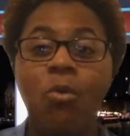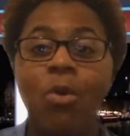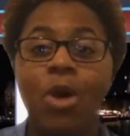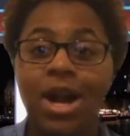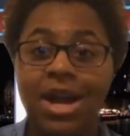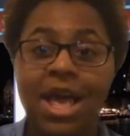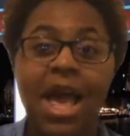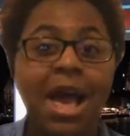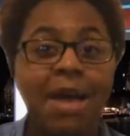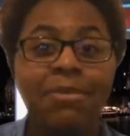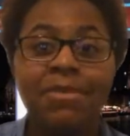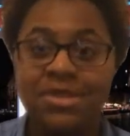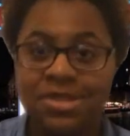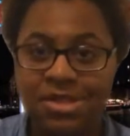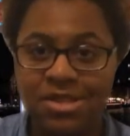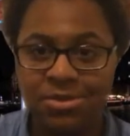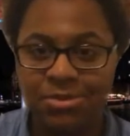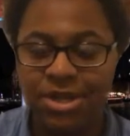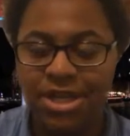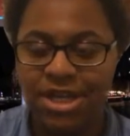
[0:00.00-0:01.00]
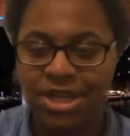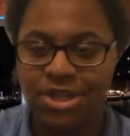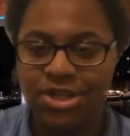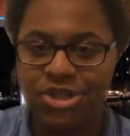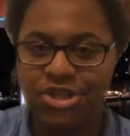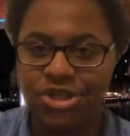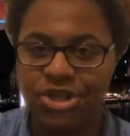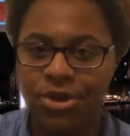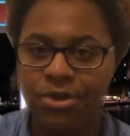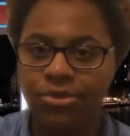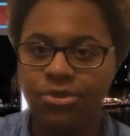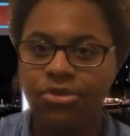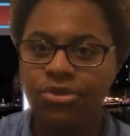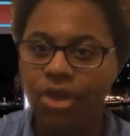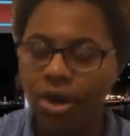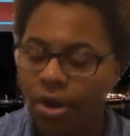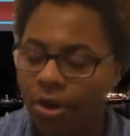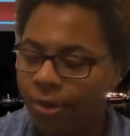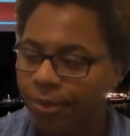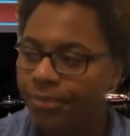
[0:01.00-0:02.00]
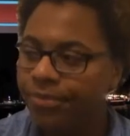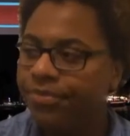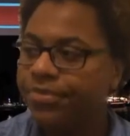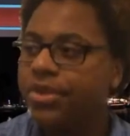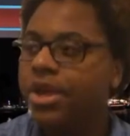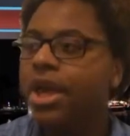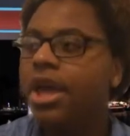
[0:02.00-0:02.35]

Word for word: what happened to the weekend show. So,